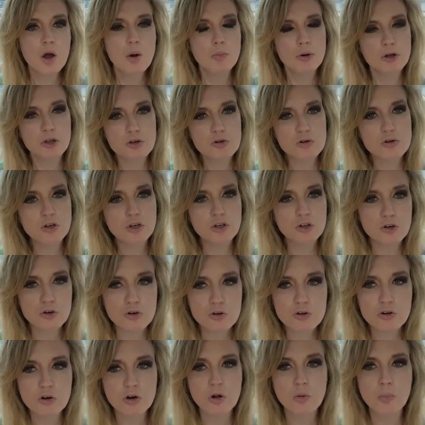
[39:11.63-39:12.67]
But you can
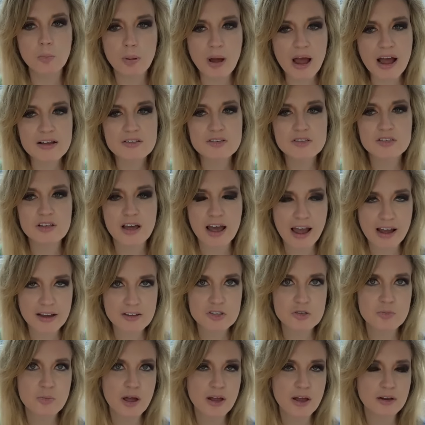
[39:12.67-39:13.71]
Google best
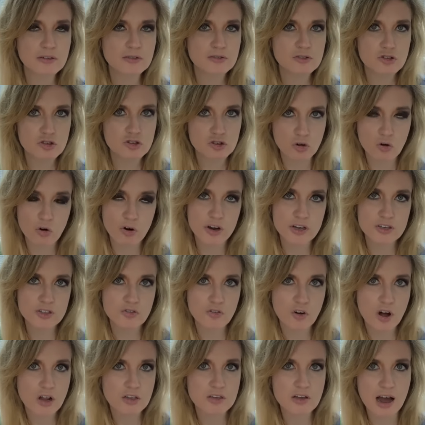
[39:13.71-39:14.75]
X Men stories of
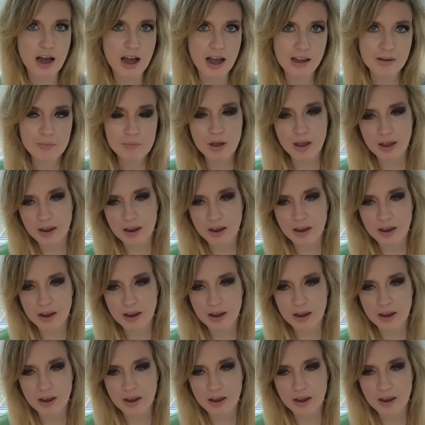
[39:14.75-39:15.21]
all time,